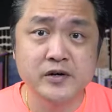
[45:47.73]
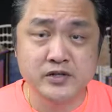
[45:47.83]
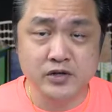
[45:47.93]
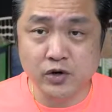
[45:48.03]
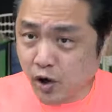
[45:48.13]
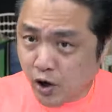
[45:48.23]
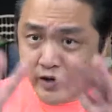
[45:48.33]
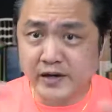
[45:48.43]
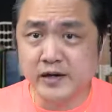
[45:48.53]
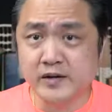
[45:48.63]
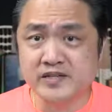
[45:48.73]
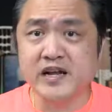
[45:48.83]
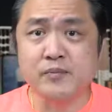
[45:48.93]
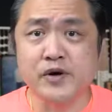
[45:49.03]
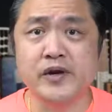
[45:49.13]
So all in
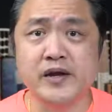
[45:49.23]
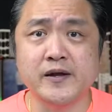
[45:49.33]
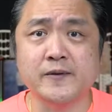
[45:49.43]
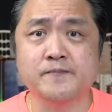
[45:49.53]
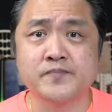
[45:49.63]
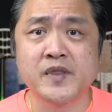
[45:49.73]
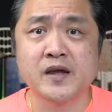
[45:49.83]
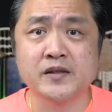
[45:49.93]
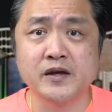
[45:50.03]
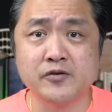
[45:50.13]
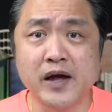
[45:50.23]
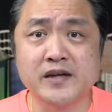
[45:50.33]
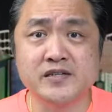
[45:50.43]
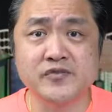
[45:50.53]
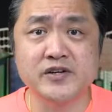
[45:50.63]
summary, the
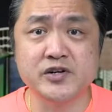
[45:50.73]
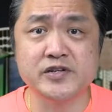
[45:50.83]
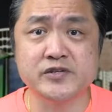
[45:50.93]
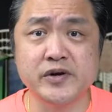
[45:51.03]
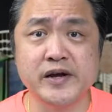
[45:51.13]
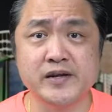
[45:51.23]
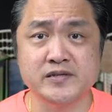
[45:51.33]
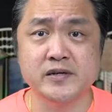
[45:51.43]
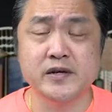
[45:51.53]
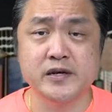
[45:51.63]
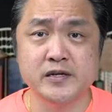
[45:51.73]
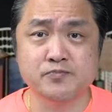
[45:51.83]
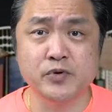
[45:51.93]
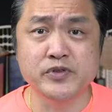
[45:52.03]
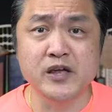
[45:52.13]
rise of interest rates
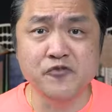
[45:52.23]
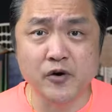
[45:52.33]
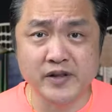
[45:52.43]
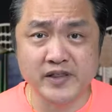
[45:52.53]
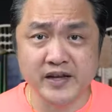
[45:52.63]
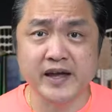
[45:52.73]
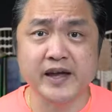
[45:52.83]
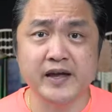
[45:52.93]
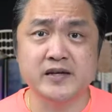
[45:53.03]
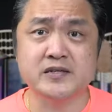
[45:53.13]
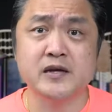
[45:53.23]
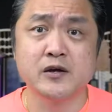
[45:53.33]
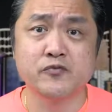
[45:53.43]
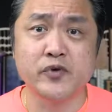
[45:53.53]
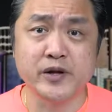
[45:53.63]
is putting forward the case
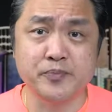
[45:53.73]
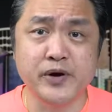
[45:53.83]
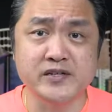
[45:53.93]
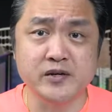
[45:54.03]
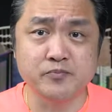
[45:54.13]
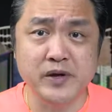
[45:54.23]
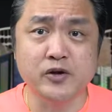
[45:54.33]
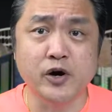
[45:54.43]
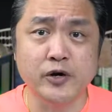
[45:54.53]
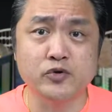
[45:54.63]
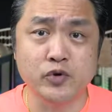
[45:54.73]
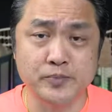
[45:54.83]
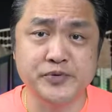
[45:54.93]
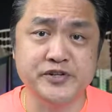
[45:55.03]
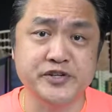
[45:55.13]
for the price of Bitcoin to
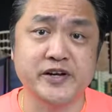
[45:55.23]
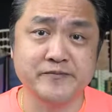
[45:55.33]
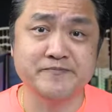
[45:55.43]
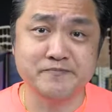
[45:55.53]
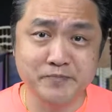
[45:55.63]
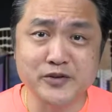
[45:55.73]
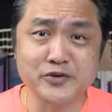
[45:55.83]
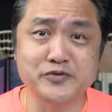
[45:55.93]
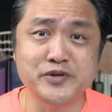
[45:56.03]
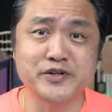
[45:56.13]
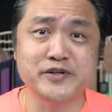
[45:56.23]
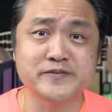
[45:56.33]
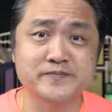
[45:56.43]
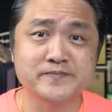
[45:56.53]
appreciate. Back to you, Richard.